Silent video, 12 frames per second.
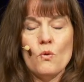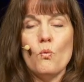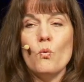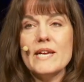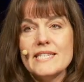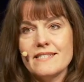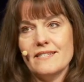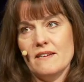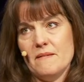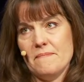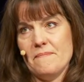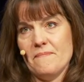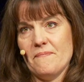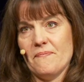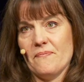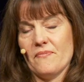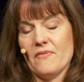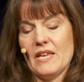Wisdom
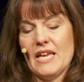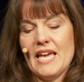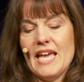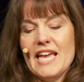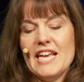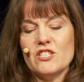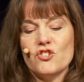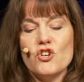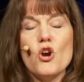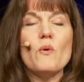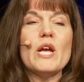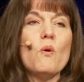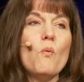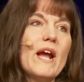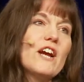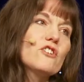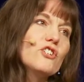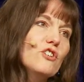is knowing
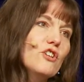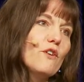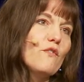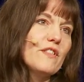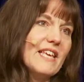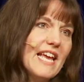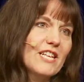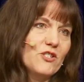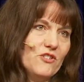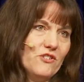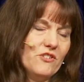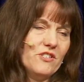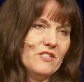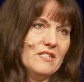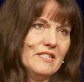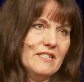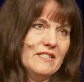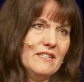where to look for the answers.
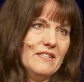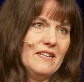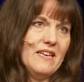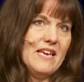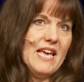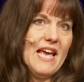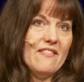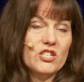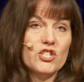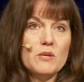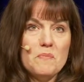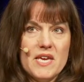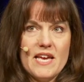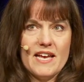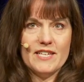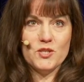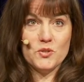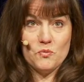And the
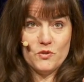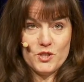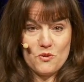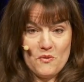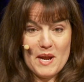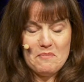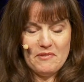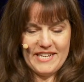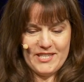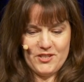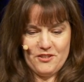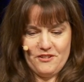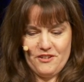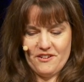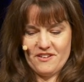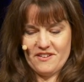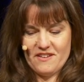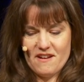GPS was the right place to
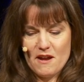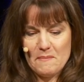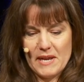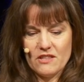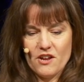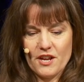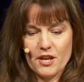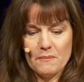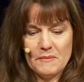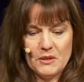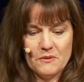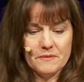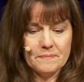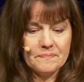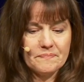look on my long commute.